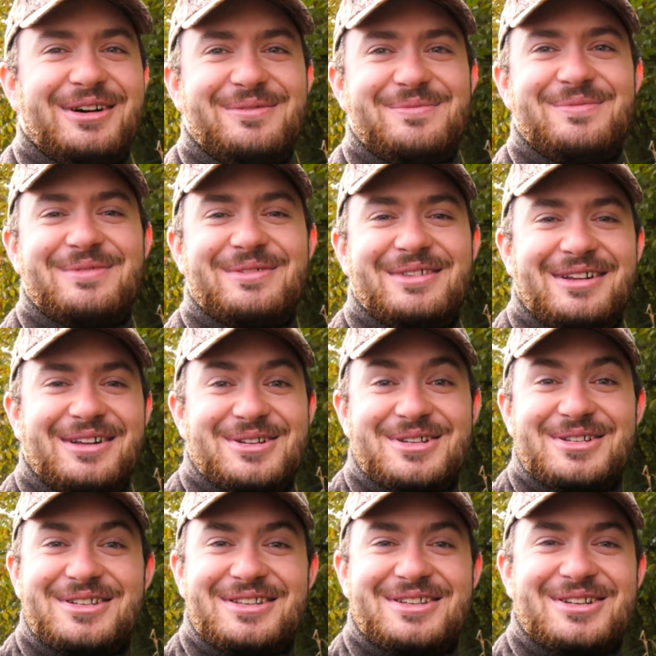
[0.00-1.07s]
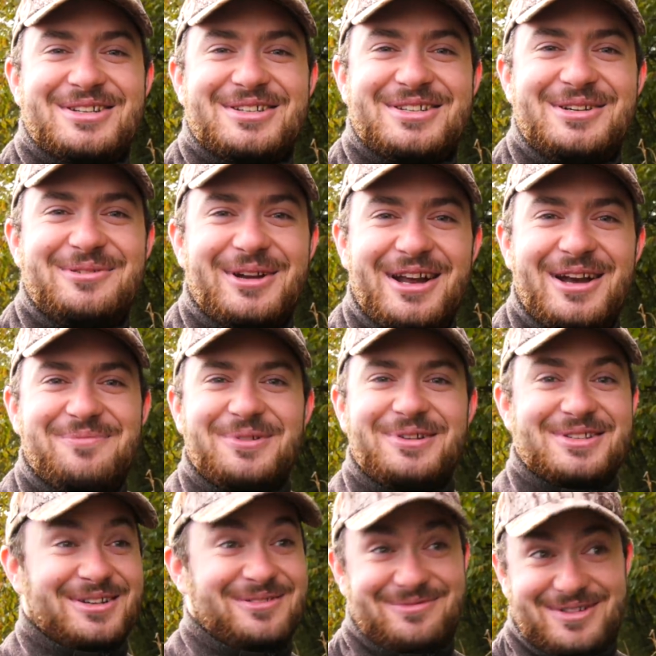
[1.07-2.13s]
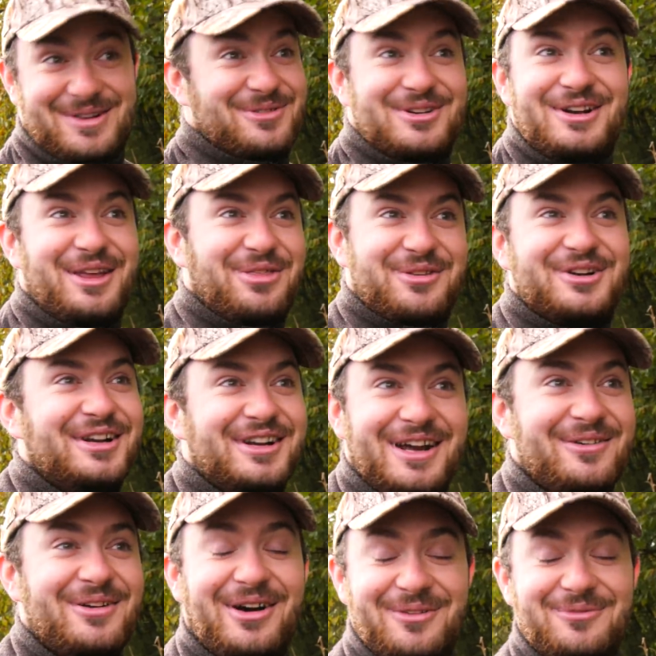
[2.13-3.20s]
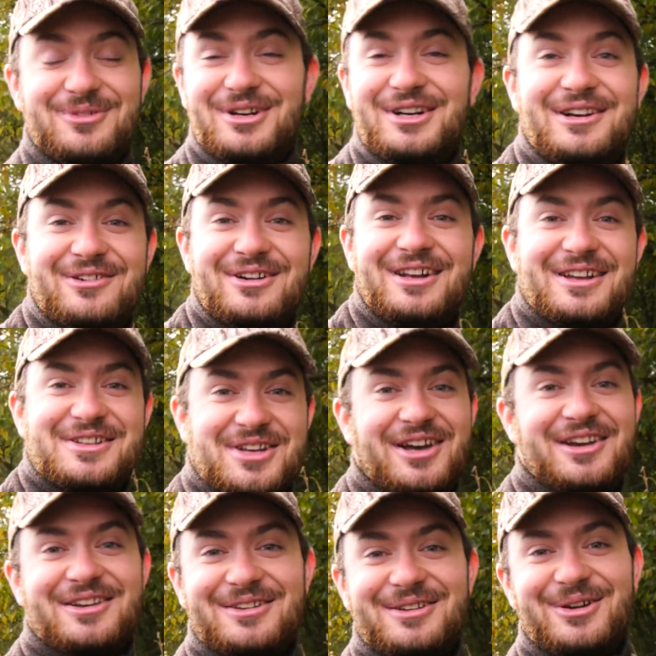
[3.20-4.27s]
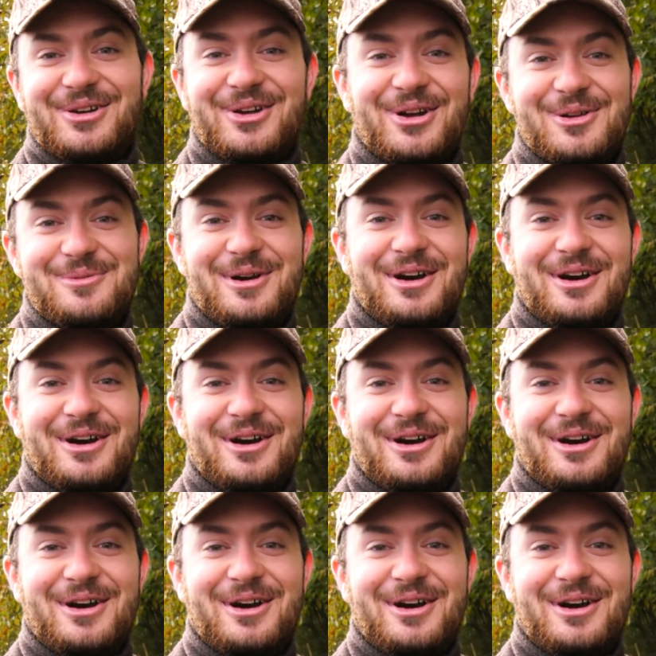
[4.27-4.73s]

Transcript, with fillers: Um, I'll just just see what happens. I'm, I'm really thrilled. I know I'm really really excited to learn all